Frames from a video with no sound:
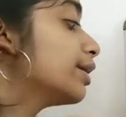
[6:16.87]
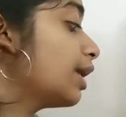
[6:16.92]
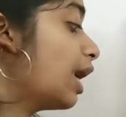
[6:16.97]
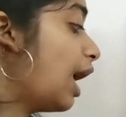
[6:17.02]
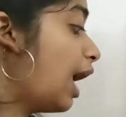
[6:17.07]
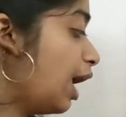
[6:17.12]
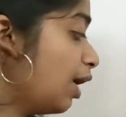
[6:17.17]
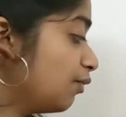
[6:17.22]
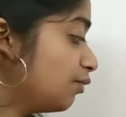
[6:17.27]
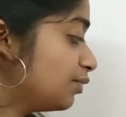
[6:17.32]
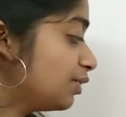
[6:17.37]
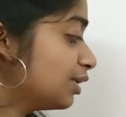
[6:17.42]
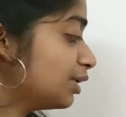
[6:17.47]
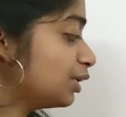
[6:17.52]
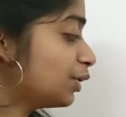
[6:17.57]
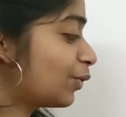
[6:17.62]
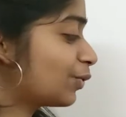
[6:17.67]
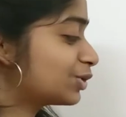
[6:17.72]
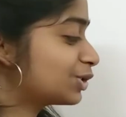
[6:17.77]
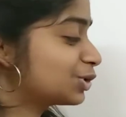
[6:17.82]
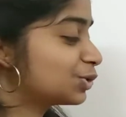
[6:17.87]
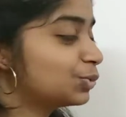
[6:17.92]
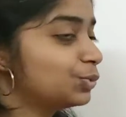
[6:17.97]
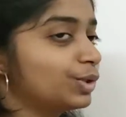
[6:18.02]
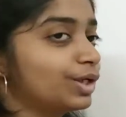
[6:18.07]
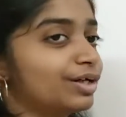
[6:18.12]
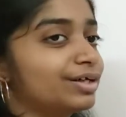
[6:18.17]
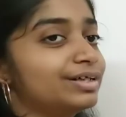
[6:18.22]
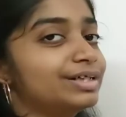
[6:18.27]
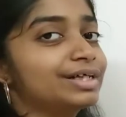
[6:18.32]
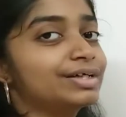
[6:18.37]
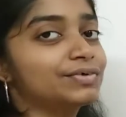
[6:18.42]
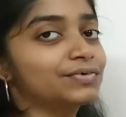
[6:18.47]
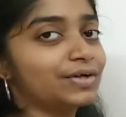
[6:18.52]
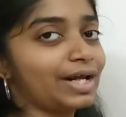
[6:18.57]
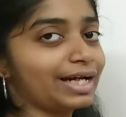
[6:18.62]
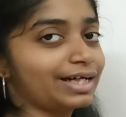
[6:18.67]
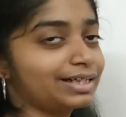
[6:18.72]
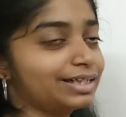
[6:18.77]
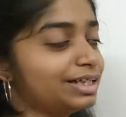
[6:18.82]
After no sooner,
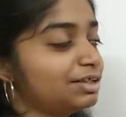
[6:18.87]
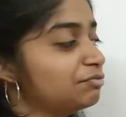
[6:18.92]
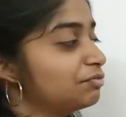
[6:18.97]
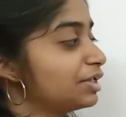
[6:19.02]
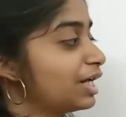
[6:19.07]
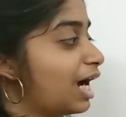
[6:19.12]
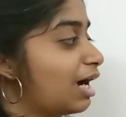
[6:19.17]
directly we